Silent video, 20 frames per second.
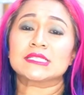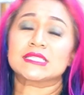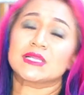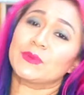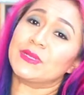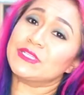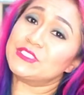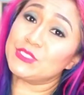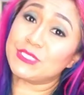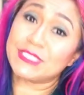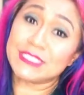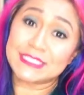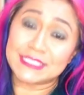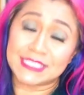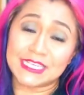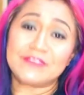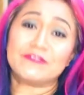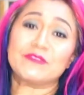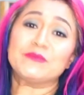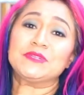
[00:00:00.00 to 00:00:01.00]
as you can see
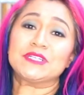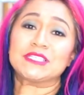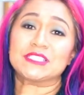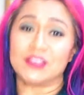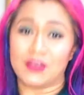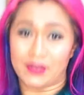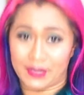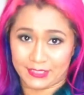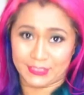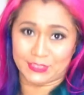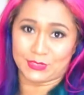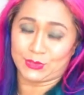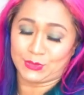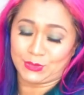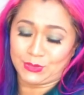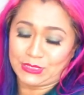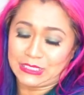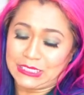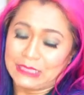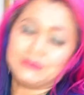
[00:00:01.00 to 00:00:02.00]
from the title,
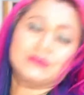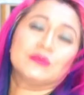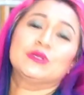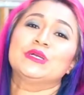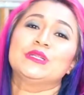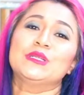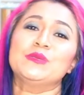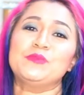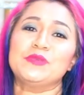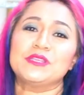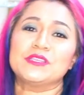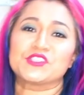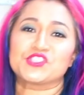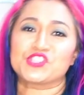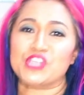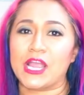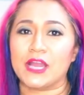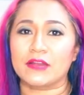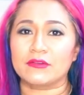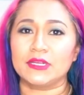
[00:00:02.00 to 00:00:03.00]
I'm going to be
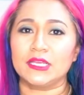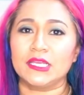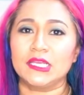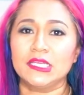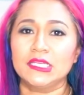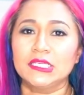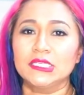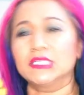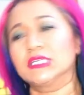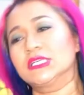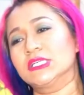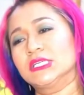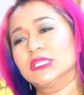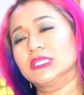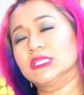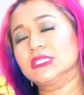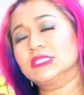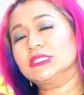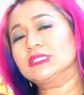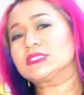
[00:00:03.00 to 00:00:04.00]
sharing
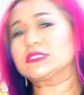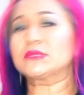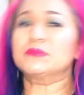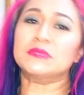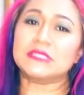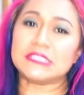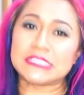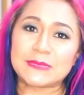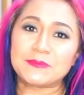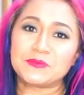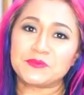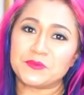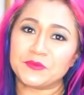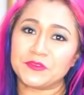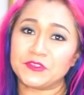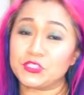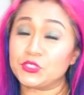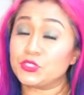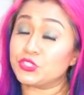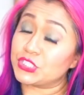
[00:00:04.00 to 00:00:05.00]
some tips with
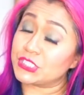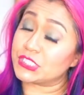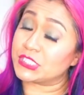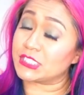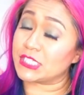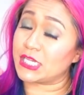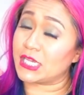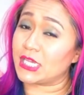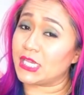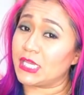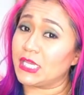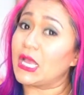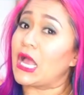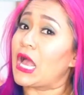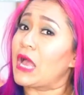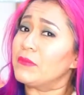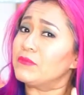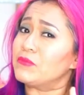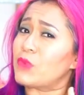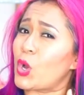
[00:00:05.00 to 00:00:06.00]
you today.
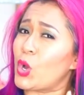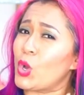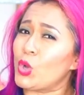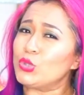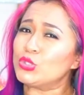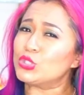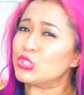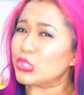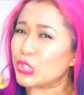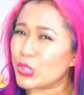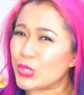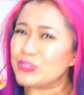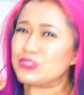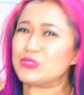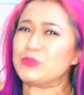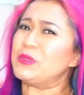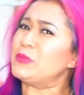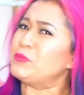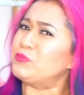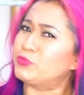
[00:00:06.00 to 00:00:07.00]
I'm also going to
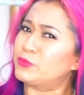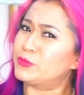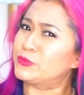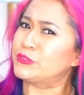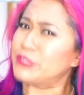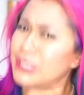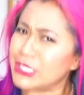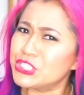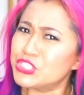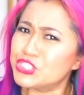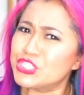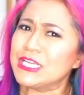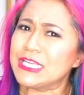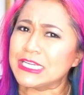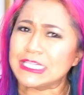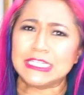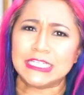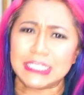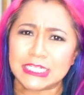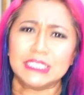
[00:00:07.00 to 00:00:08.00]
be preaching a
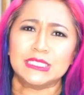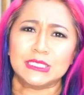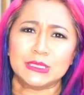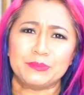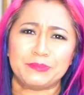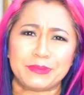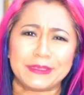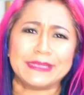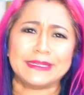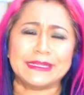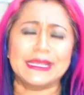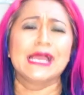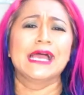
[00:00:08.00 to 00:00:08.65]
little bit